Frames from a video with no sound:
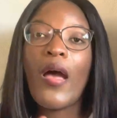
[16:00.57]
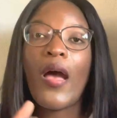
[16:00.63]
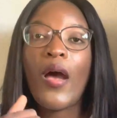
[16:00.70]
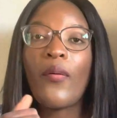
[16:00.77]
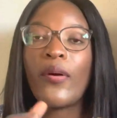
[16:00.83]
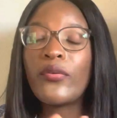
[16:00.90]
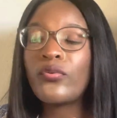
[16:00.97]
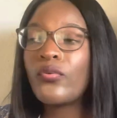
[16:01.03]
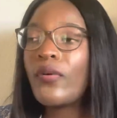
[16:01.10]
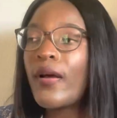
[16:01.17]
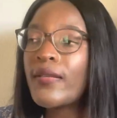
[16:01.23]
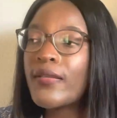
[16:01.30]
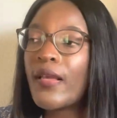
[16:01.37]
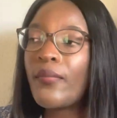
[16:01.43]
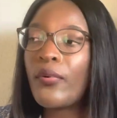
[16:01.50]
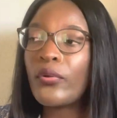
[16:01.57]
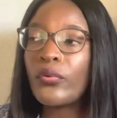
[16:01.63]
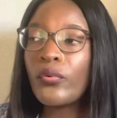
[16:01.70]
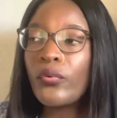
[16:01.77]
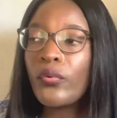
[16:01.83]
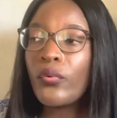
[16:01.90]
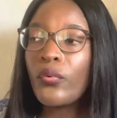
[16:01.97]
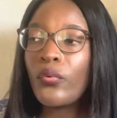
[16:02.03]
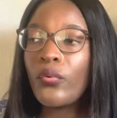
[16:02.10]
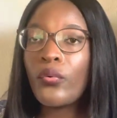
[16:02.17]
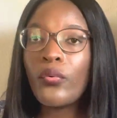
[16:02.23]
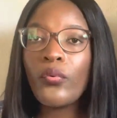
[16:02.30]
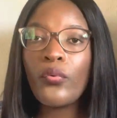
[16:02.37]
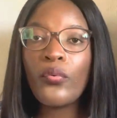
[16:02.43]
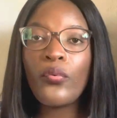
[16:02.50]
I want to ask about
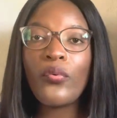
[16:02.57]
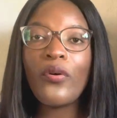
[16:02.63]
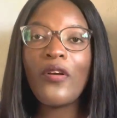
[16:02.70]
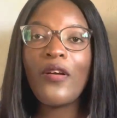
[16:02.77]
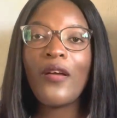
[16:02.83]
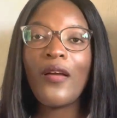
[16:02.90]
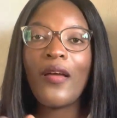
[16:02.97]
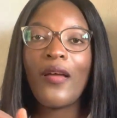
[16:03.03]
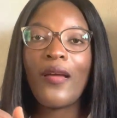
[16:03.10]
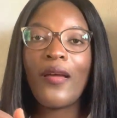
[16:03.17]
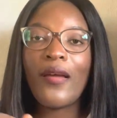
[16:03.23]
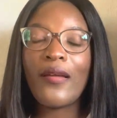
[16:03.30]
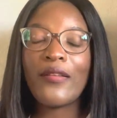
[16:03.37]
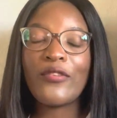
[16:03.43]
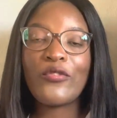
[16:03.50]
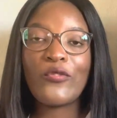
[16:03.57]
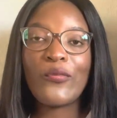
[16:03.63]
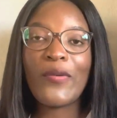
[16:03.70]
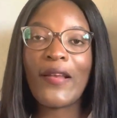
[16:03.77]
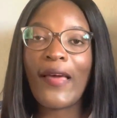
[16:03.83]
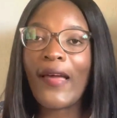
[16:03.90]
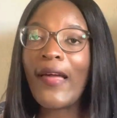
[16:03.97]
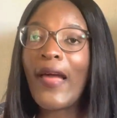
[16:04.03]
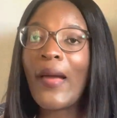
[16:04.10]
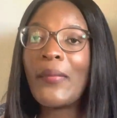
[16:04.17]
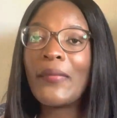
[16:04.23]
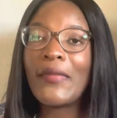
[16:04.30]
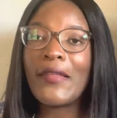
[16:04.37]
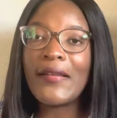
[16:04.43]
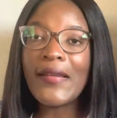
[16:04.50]
who, and you'll be like,
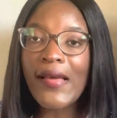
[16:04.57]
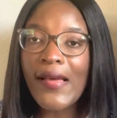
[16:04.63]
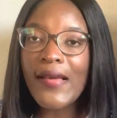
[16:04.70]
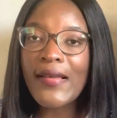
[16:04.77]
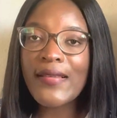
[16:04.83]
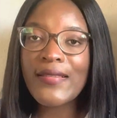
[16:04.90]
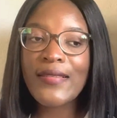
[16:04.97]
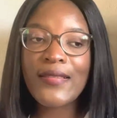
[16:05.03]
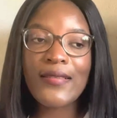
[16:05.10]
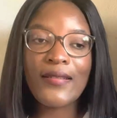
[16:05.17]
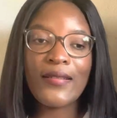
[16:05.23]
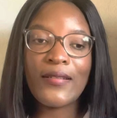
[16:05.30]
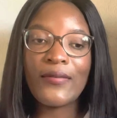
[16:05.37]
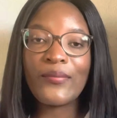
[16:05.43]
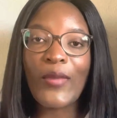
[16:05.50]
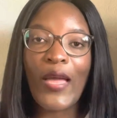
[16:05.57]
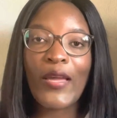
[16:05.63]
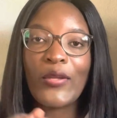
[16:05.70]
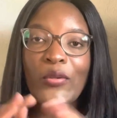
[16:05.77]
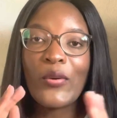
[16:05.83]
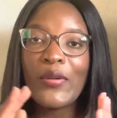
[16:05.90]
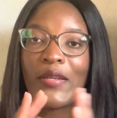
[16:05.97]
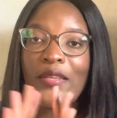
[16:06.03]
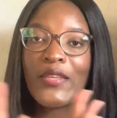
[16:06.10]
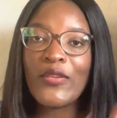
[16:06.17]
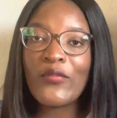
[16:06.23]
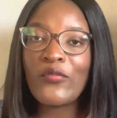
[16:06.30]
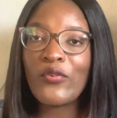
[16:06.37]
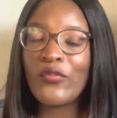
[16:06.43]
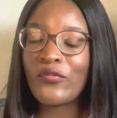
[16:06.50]
I'm the nurse. I can only
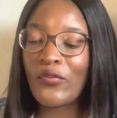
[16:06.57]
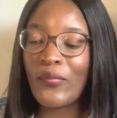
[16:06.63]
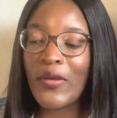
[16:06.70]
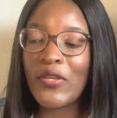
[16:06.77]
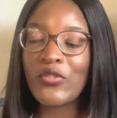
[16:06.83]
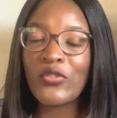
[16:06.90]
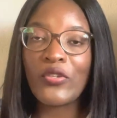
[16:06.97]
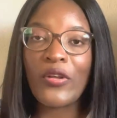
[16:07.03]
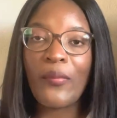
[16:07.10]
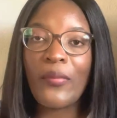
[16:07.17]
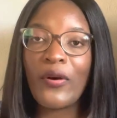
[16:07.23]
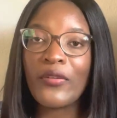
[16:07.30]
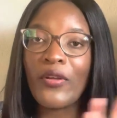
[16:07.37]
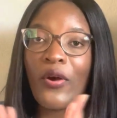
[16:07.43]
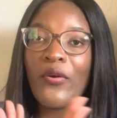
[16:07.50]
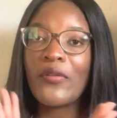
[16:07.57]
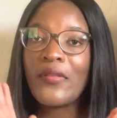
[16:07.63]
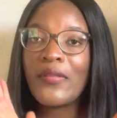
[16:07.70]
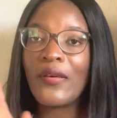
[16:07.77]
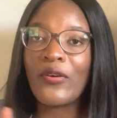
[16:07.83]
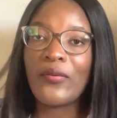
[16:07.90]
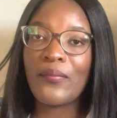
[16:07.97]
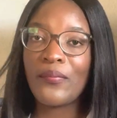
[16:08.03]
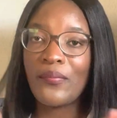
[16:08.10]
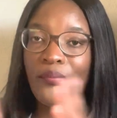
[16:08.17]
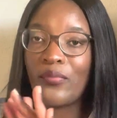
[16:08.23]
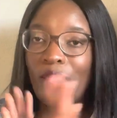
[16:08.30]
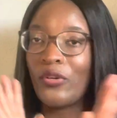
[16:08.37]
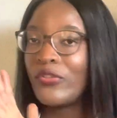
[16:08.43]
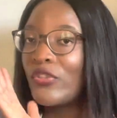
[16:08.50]
give you information about how the
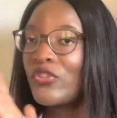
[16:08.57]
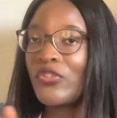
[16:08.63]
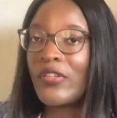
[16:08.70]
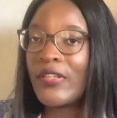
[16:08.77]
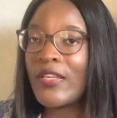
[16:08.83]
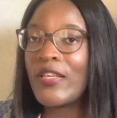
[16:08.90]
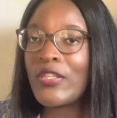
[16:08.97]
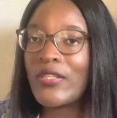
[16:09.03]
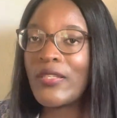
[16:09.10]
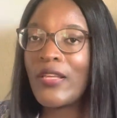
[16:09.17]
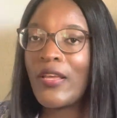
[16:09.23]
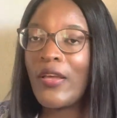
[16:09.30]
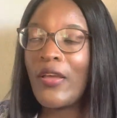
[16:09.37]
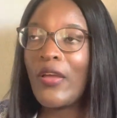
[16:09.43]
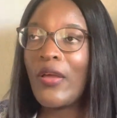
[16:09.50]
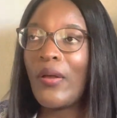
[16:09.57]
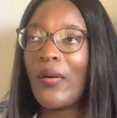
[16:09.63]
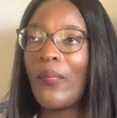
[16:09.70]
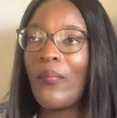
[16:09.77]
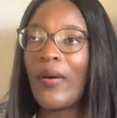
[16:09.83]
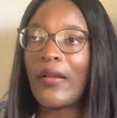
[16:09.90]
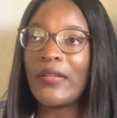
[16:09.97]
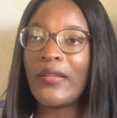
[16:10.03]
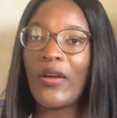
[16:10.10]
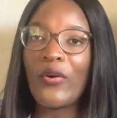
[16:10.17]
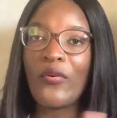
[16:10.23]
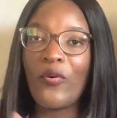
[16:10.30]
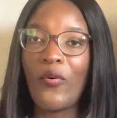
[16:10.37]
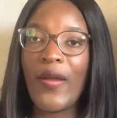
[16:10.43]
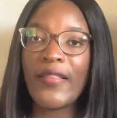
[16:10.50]
condition is. But now,
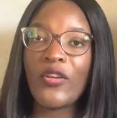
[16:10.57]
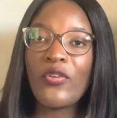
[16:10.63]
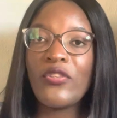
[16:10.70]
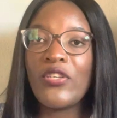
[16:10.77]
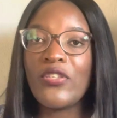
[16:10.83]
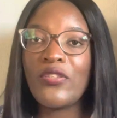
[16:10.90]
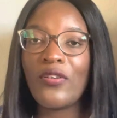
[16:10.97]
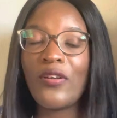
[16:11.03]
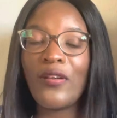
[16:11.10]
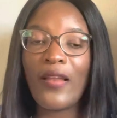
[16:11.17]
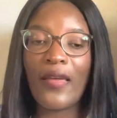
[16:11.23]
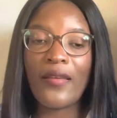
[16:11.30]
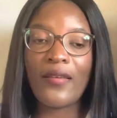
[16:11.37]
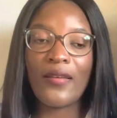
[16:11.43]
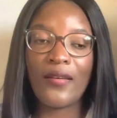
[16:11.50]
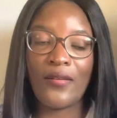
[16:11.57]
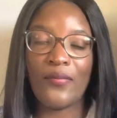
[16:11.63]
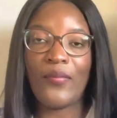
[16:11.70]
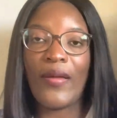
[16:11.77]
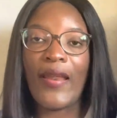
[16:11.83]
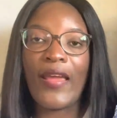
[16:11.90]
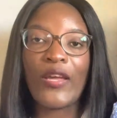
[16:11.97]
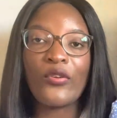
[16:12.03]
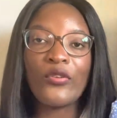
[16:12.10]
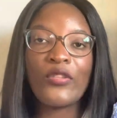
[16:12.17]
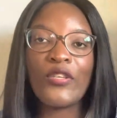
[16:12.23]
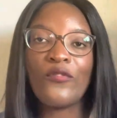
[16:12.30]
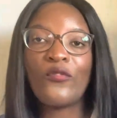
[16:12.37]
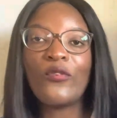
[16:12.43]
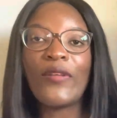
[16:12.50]
what condition? Or like, but I cannot
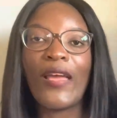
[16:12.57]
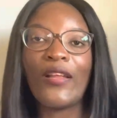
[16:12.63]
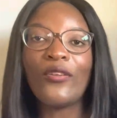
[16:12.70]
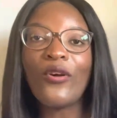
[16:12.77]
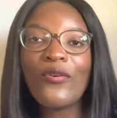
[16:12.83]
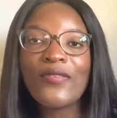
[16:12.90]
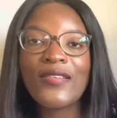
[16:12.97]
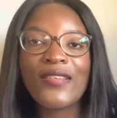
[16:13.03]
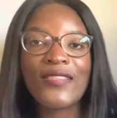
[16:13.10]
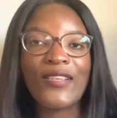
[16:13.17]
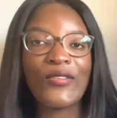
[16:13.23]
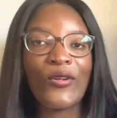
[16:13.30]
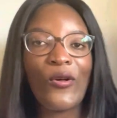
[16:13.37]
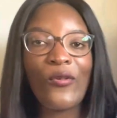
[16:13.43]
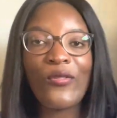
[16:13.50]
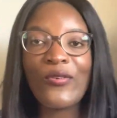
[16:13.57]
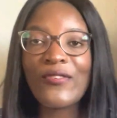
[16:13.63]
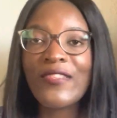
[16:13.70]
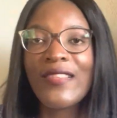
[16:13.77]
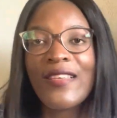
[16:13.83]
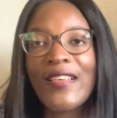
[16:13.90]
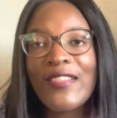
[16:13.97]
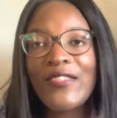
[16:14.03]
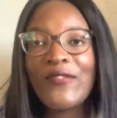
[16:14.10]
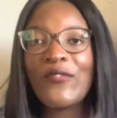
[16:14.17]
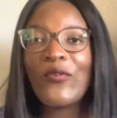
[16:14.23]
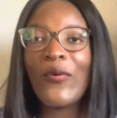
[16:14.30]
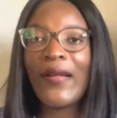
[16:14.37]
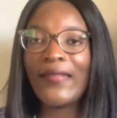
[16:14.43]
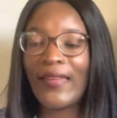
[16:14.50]
give you diagnosis and all those things. If you
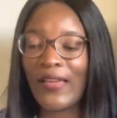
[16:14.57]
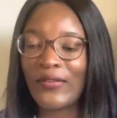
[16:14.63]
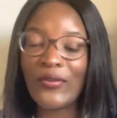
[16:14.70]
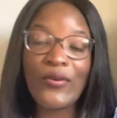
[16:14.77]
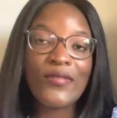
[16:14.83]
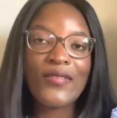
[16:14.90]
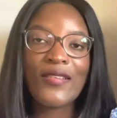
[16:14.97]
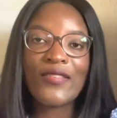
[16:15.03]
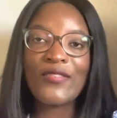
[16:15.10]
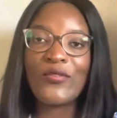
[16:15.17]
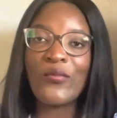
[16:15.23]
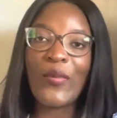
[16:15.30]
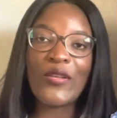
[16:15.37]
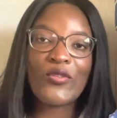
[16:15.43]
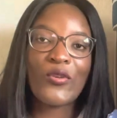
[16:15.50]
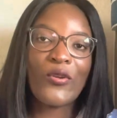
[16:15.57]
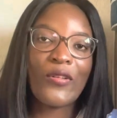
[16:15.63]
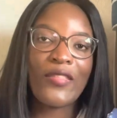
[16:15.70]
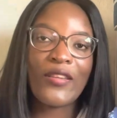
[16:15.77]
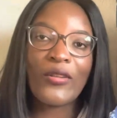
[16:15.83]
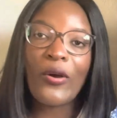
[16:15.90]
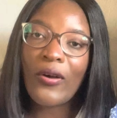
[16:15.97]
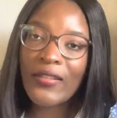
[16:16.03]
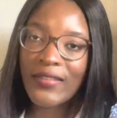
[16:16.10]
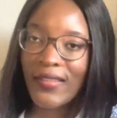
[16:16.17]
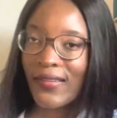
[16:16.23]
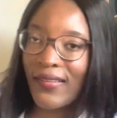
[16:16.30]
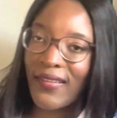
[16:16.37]
want diagnosis, you must call the doctor.